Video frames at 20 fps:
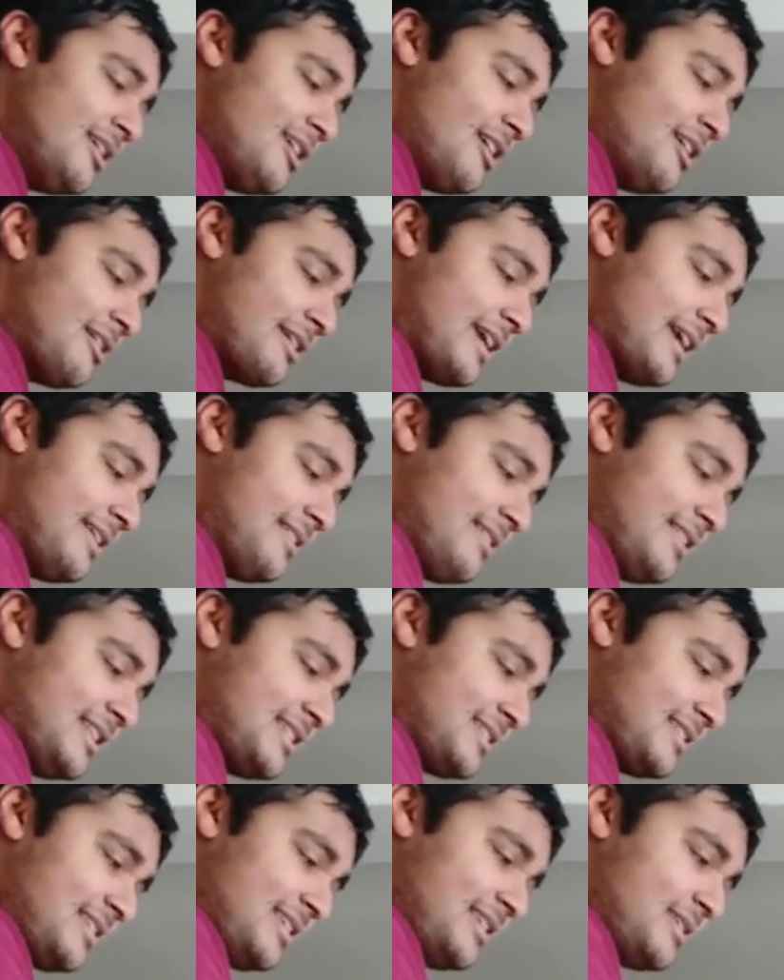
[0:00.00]
Okay,
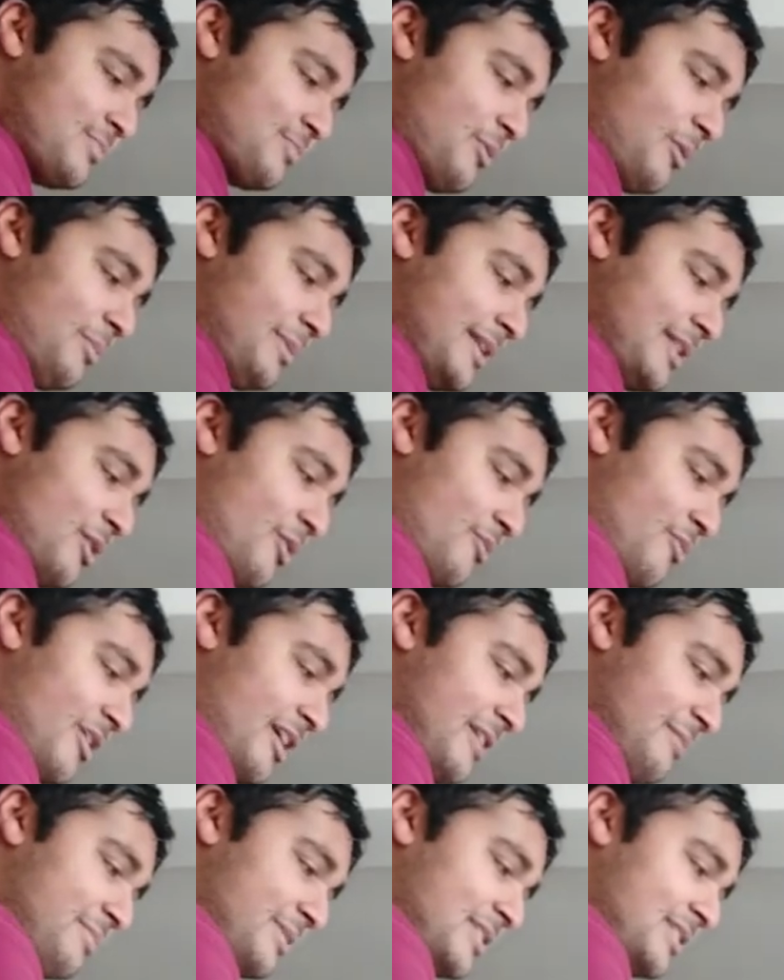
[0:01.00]
this is probably not
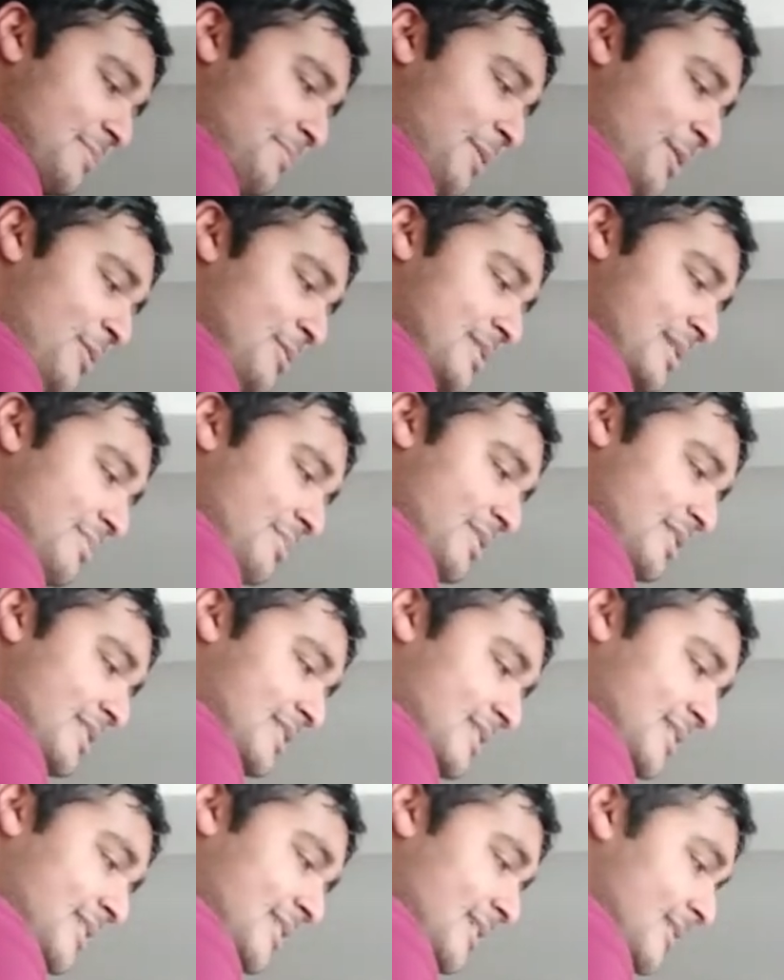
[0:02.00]
right, but suppose it
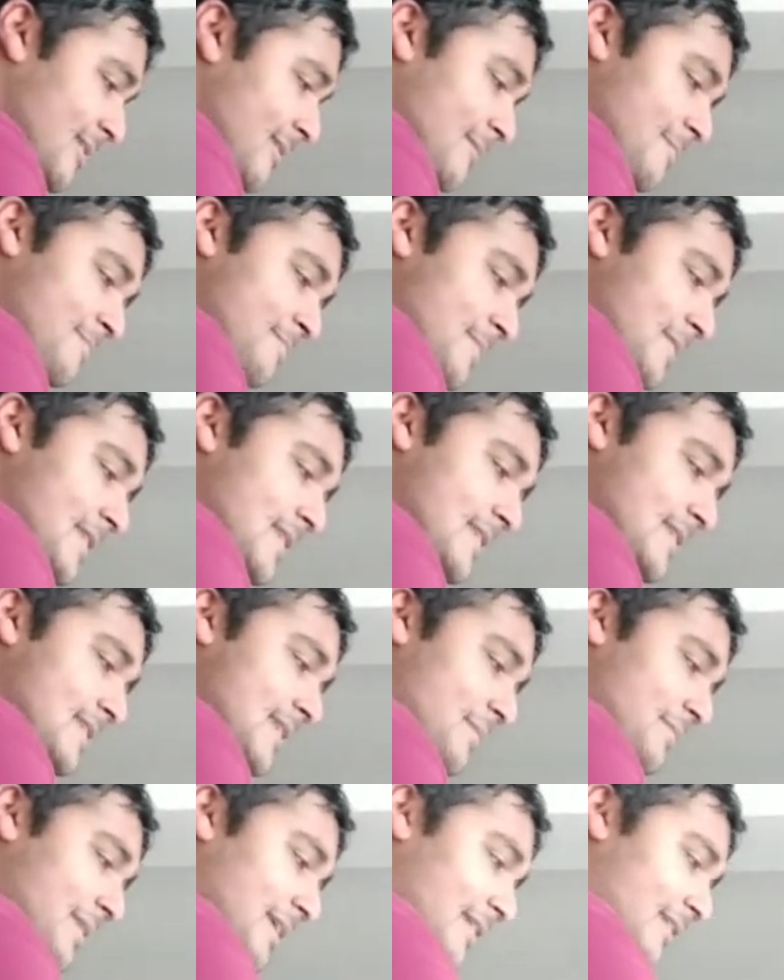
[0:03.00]
was
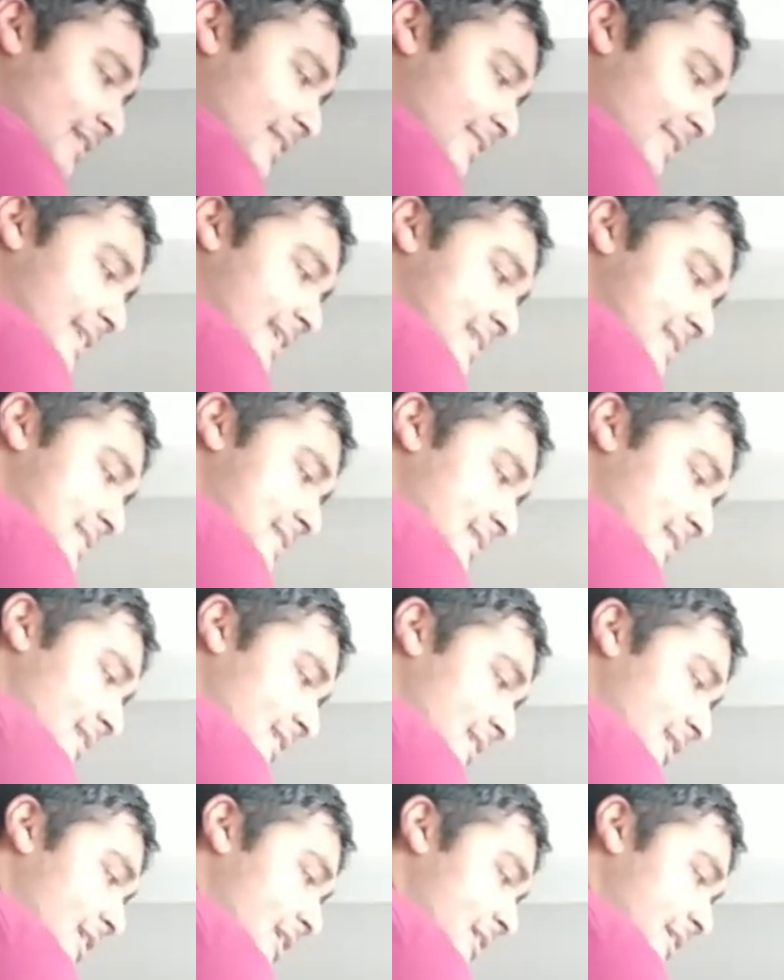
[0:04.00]
something like this.
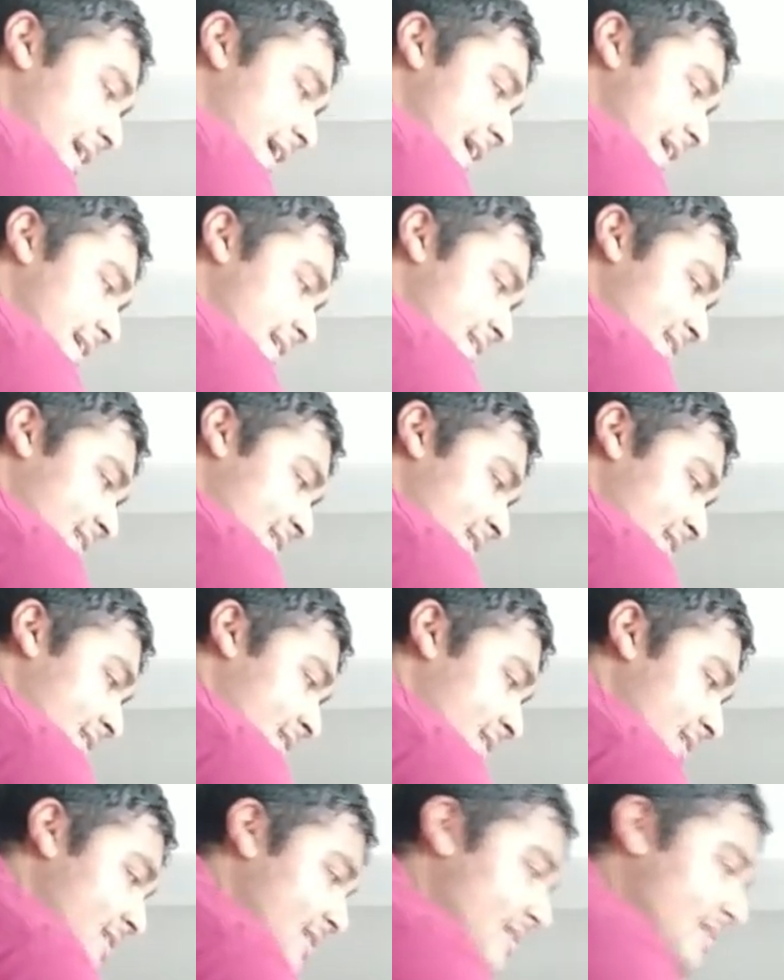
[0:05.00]
Okay,
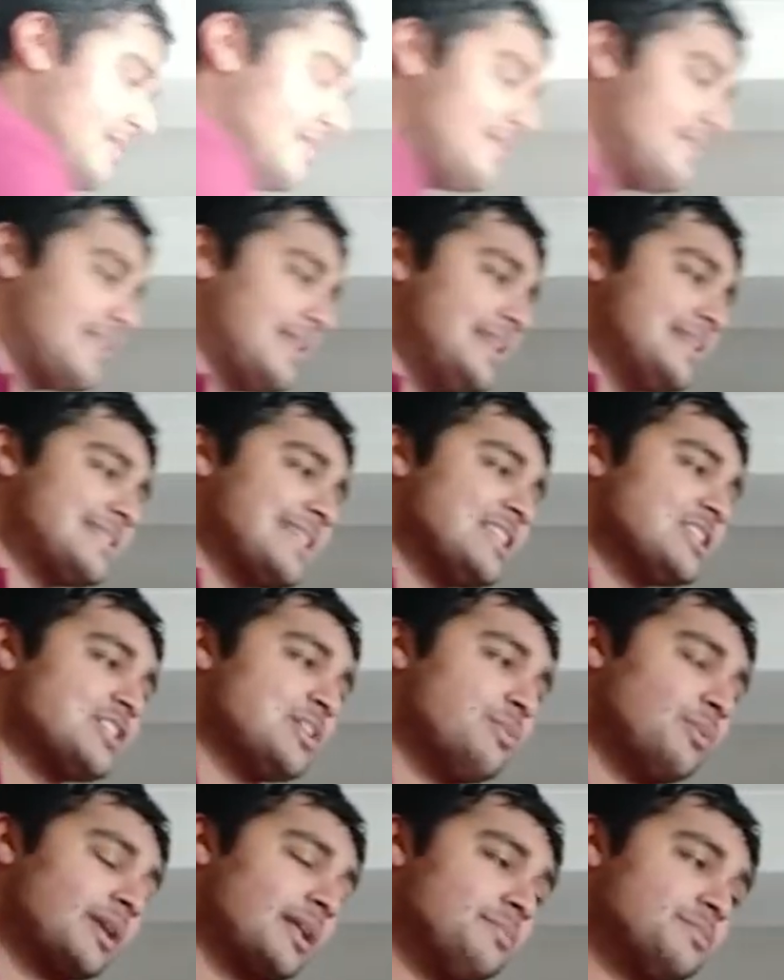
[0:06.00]
then
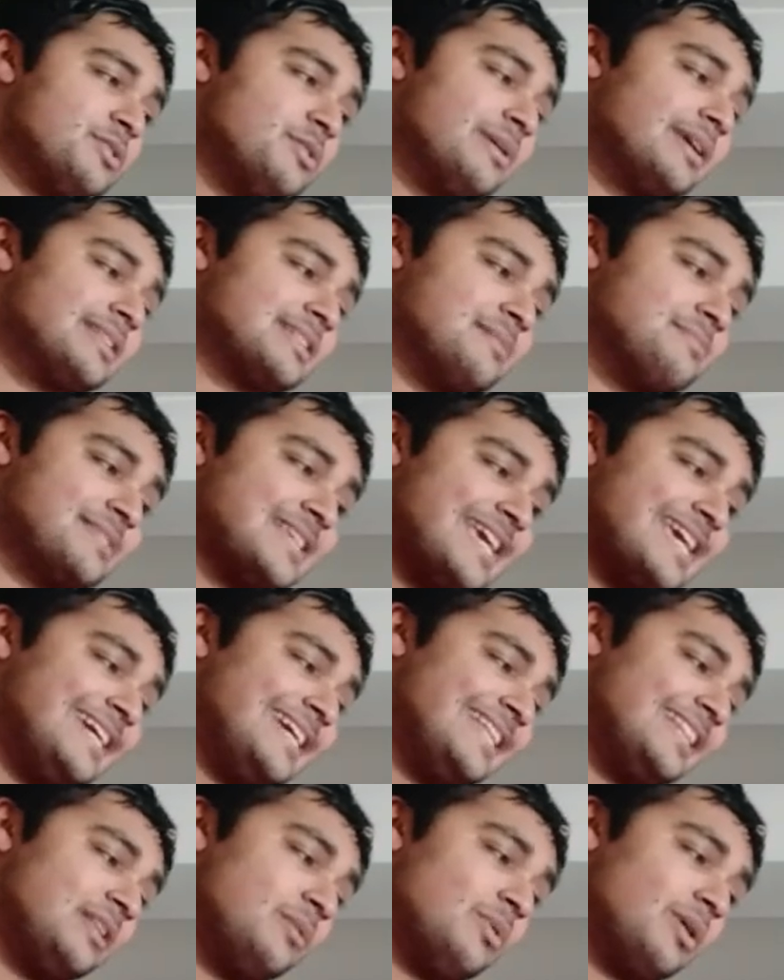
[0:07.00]
essentially what I'm doing is I'm
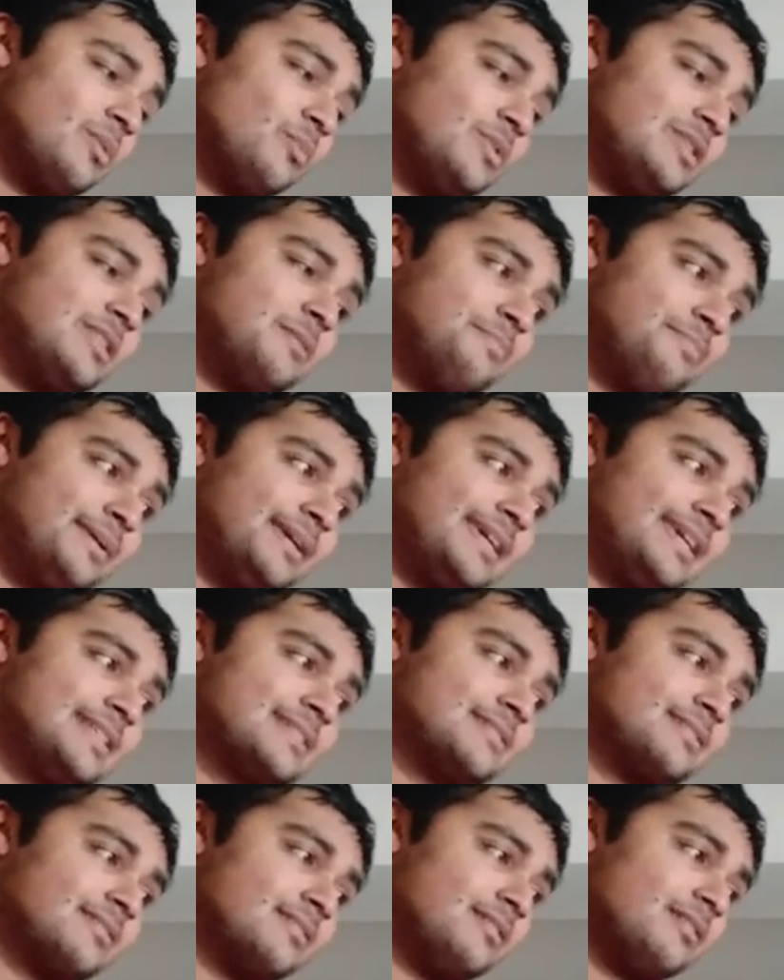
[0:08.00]
taking the one with the
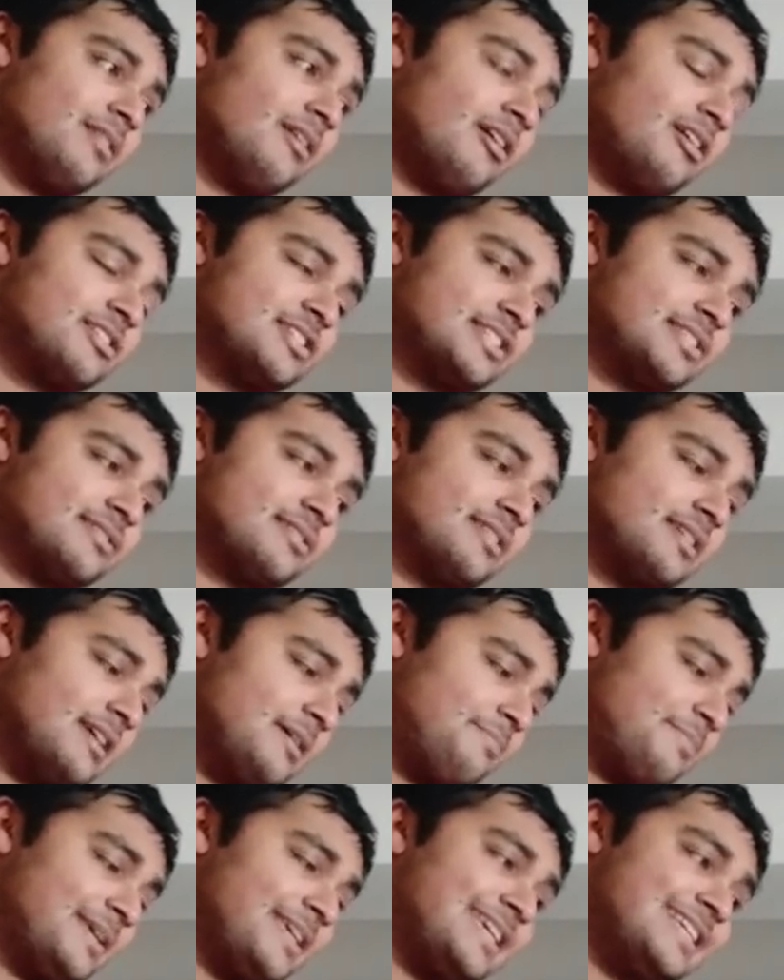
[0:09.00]
biggest,
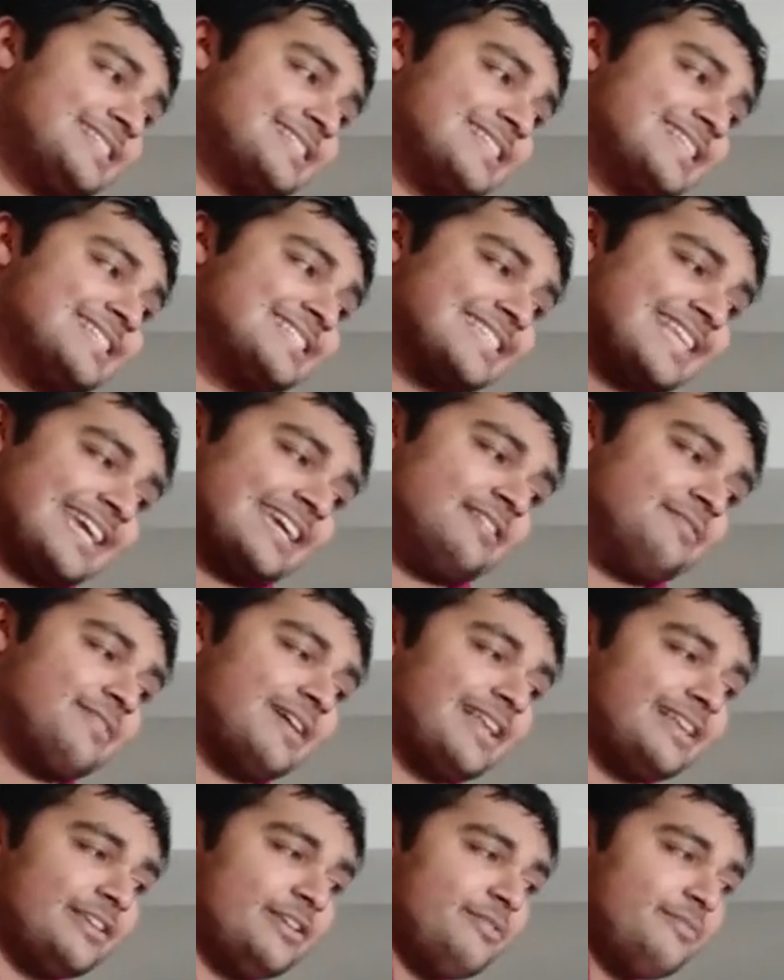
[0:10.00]
biggest second
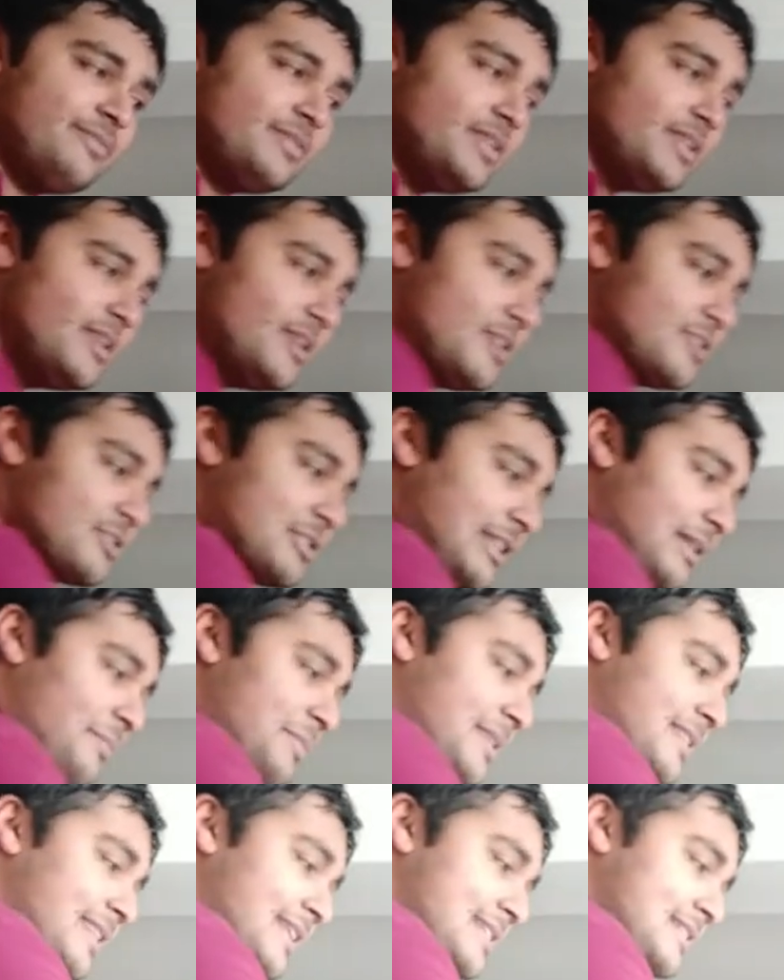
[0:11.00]
value. So that'd
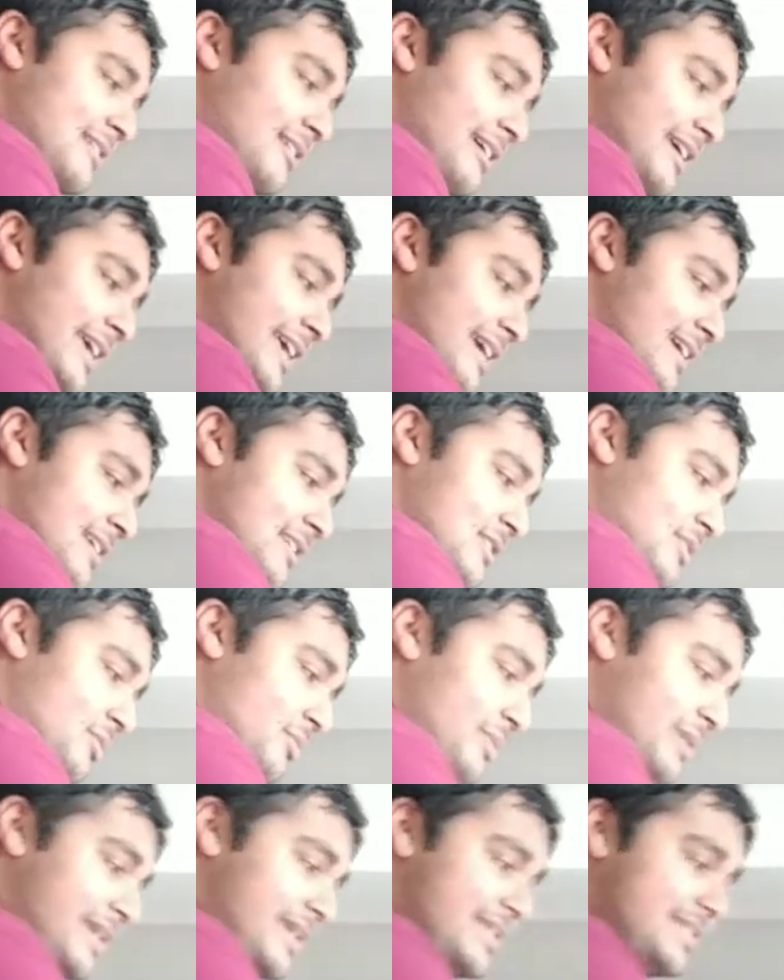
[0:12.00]
be this guy here, because
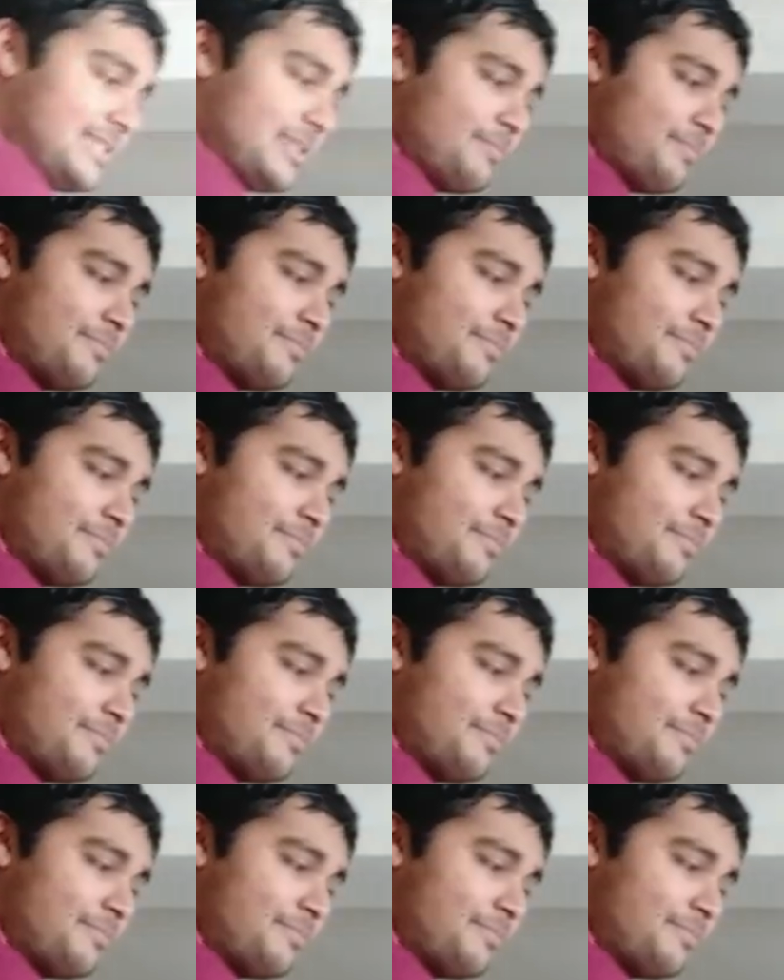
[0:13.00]
3 is